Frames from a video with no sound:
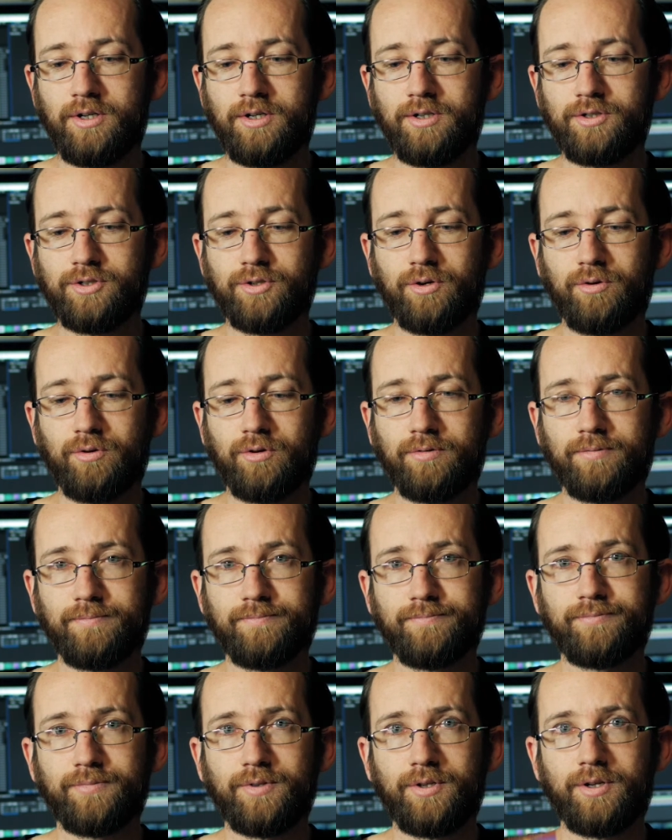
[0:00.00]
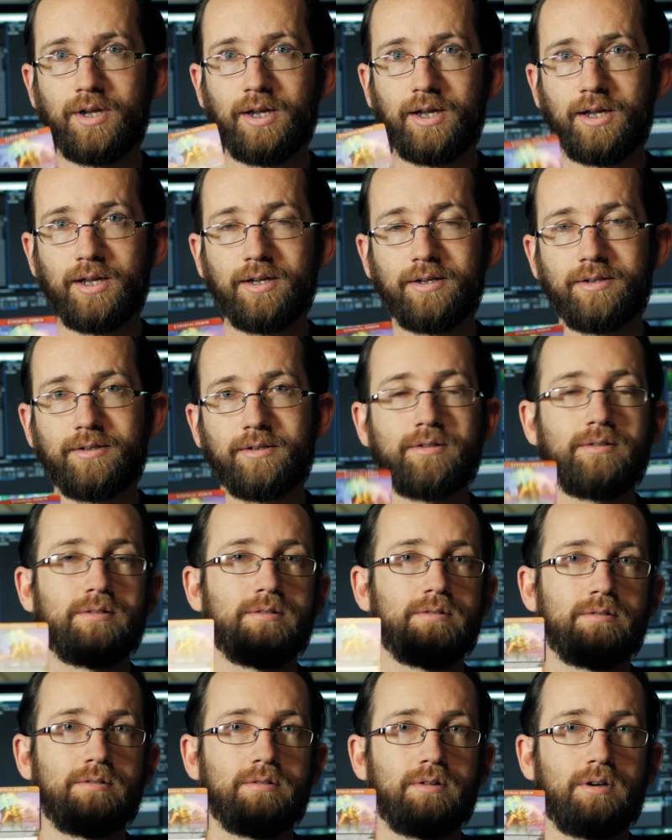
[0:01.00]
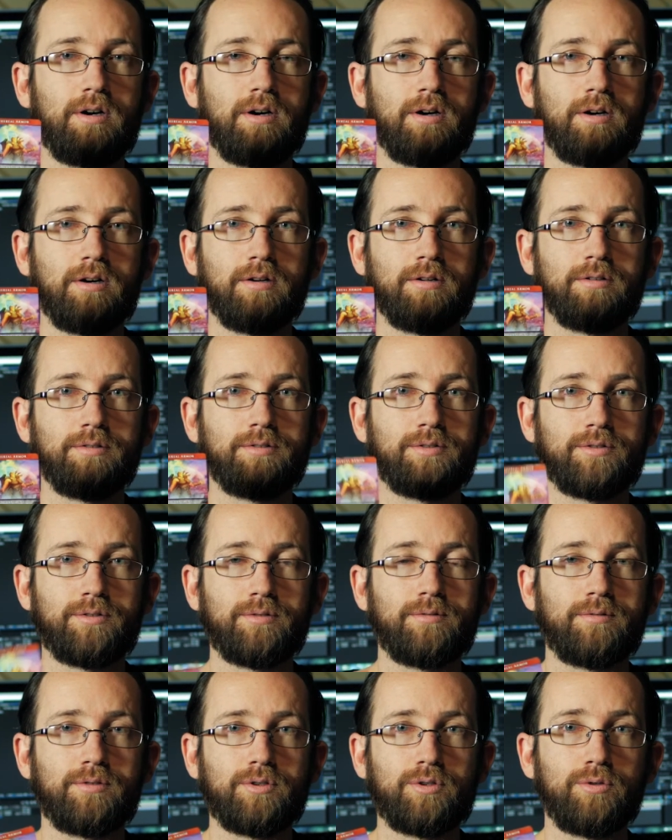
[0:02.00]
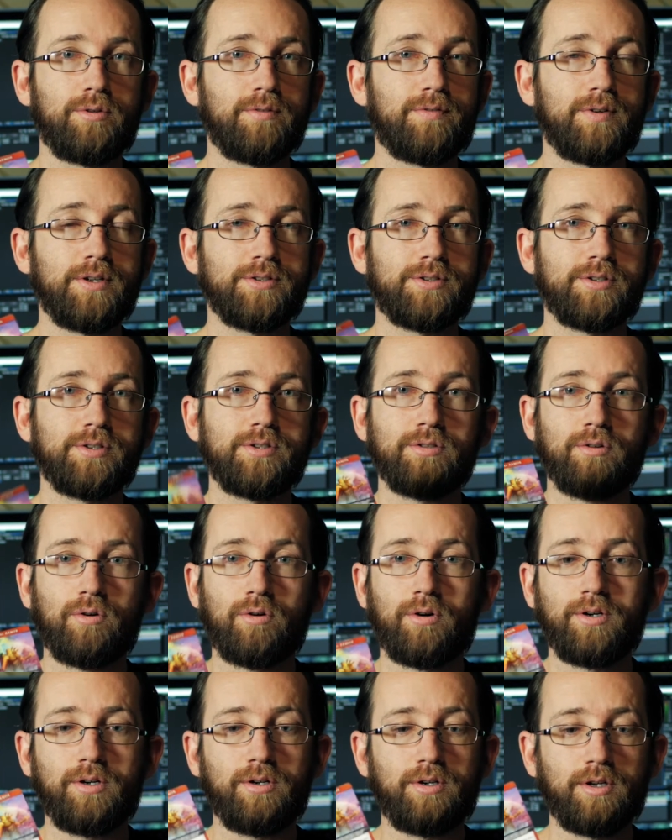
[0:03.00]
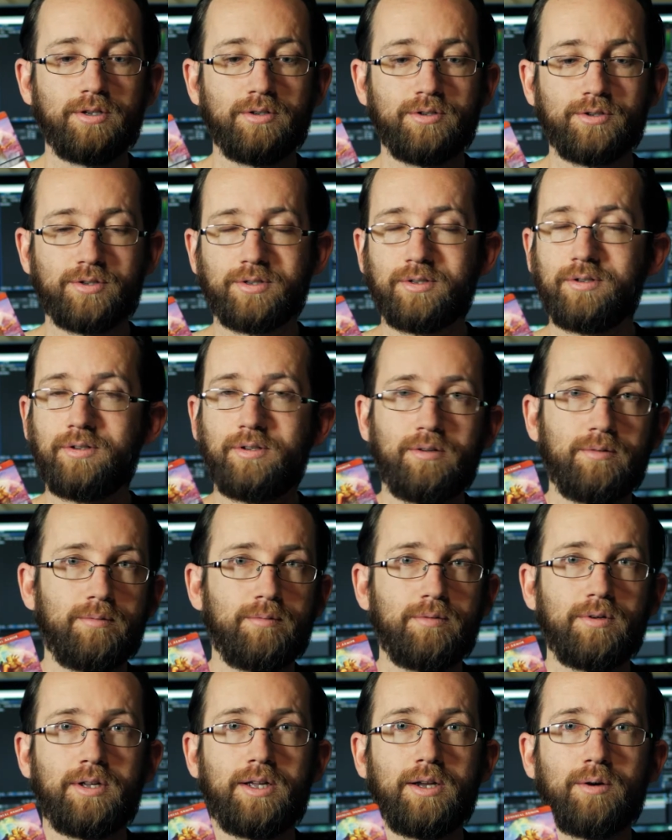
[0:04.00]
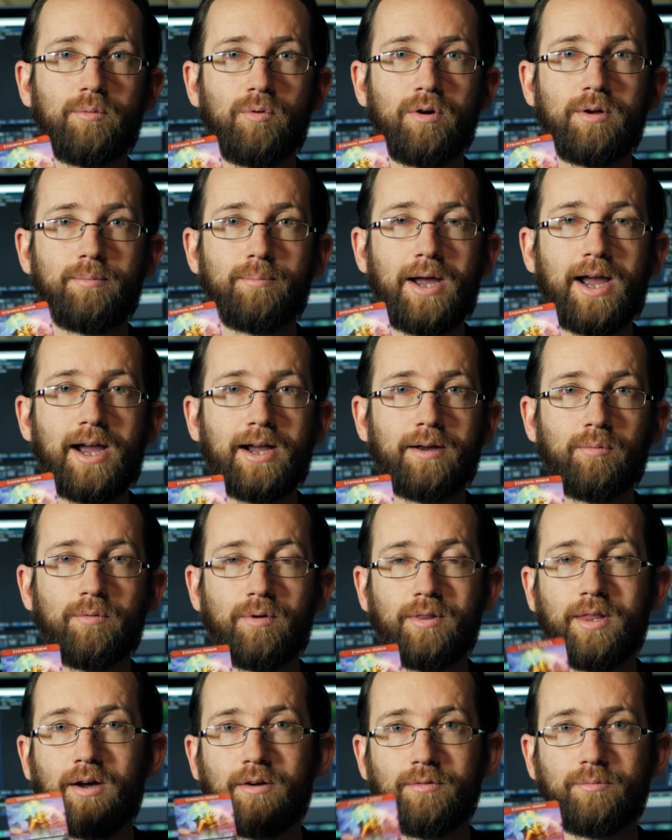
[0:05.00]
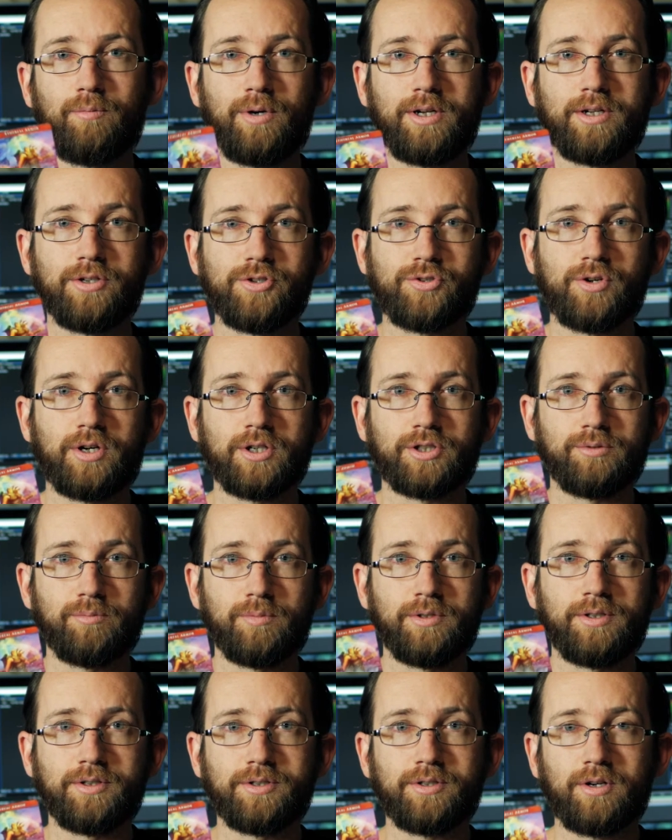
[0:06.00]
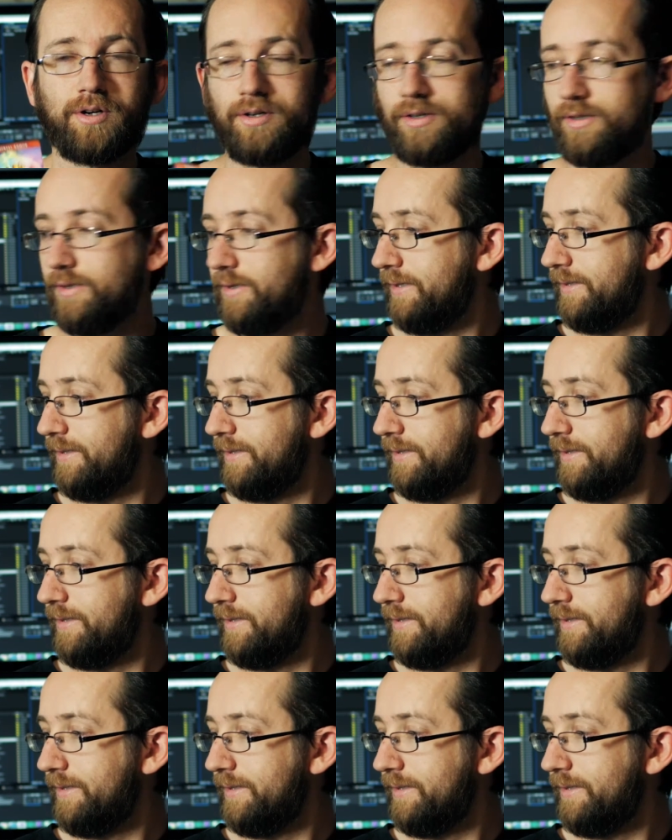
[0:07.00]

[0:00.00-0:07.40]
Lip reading: So you can get 2 defenses, or you can just get one back without reconstruction with this card.